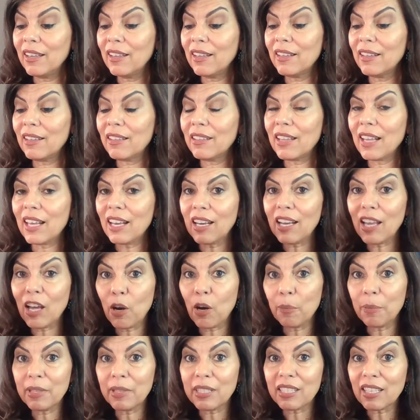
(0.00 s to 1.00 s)
That'll
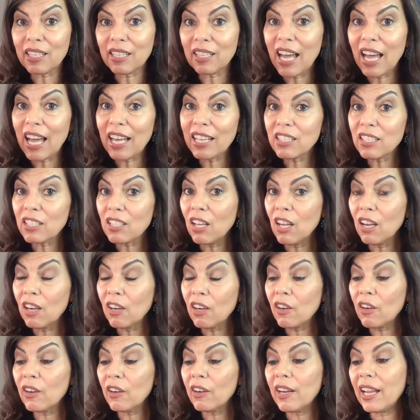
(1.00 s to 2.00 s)
help it to last
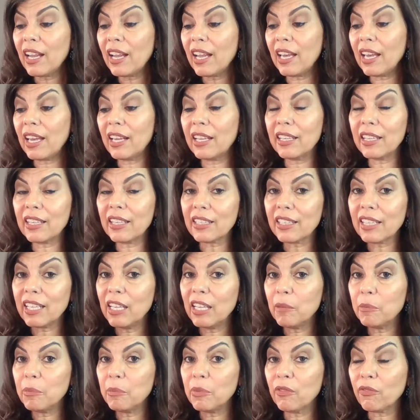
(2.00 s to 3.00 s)
longer, and it'll
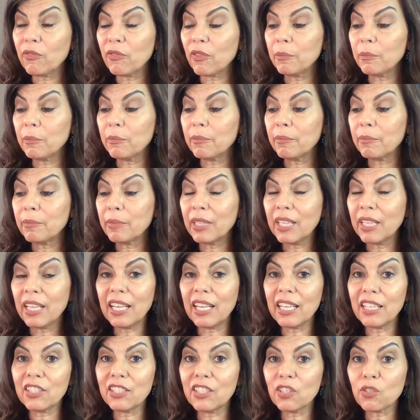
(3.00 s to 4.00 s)
keep you from
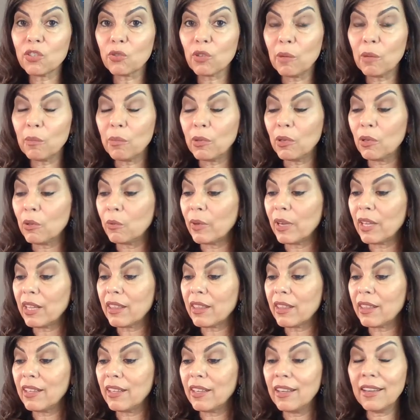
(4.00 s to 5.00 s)
getting into trouble
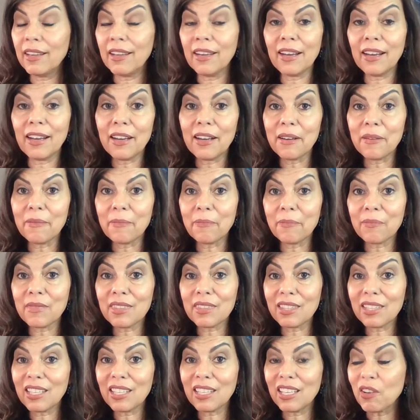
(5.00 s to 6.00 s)
with,
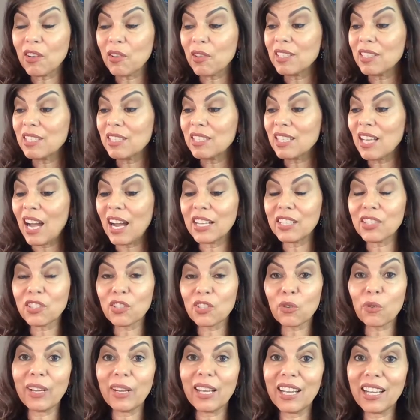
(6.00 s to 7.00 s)
the sides
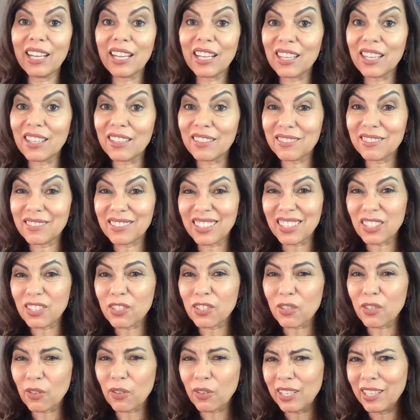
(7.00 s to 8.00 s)
creating a little
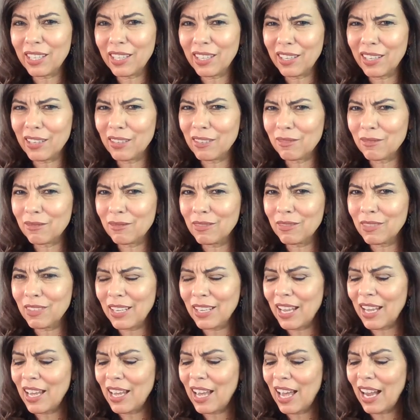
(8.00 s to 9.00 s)
circuit and
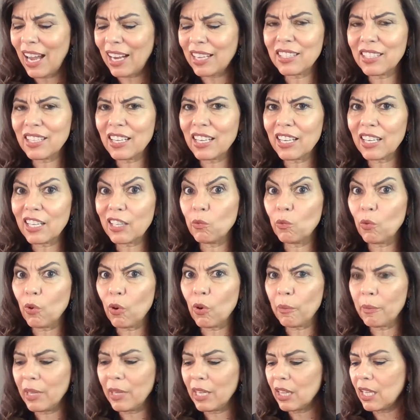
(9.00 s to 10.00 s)
accidentally
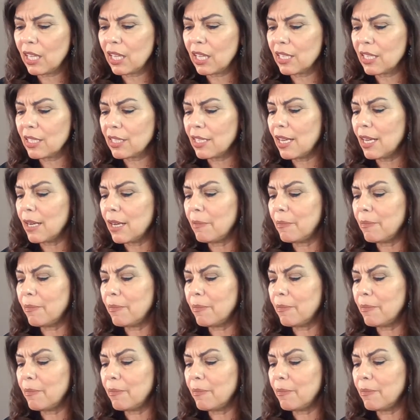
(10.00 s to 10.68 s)
warming things up.